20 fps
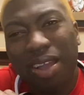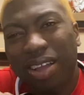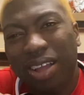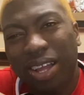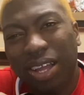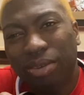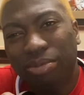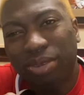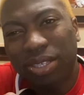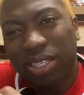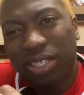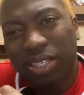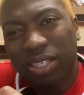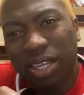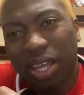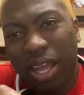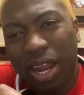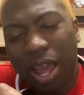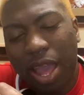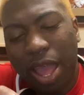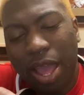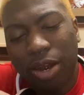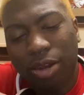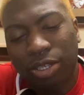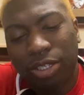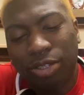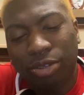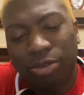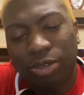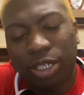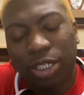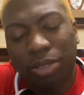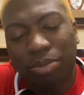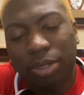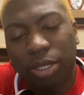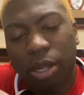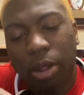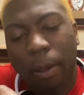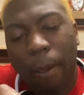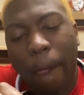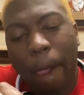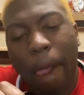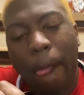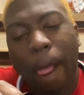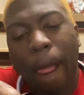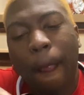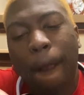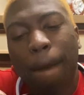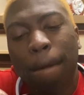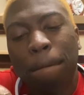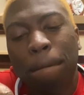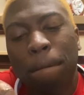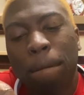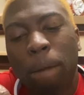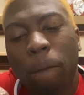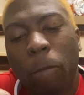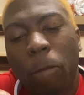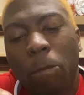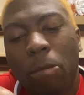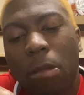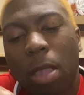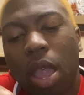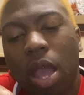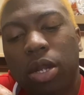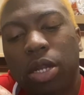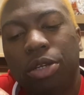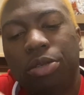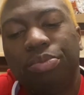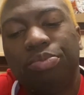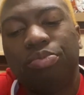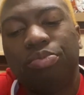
It was, and I had no storage, but, you know.